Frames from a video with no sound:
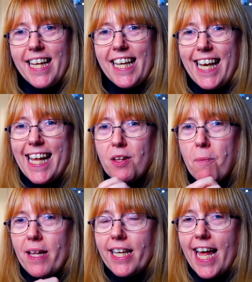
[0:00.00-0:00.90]
Little
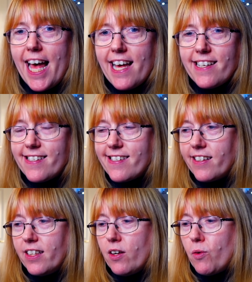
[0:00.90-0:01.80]
bit less
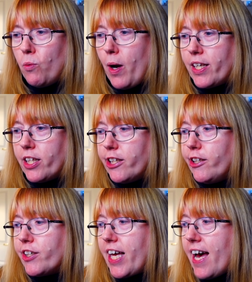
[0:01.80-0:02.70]
when you
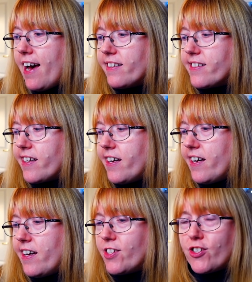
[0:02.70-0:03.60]
look at
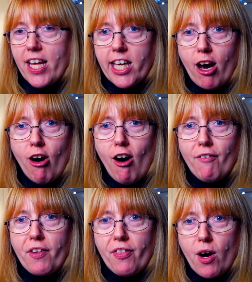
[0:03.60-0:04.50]
Shake It
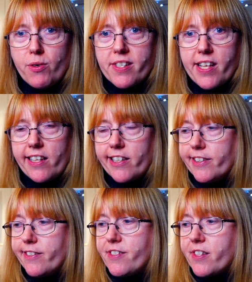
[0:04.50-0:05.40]
Off and those
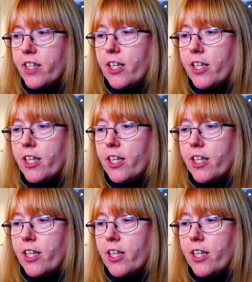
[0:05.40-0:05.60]
singles,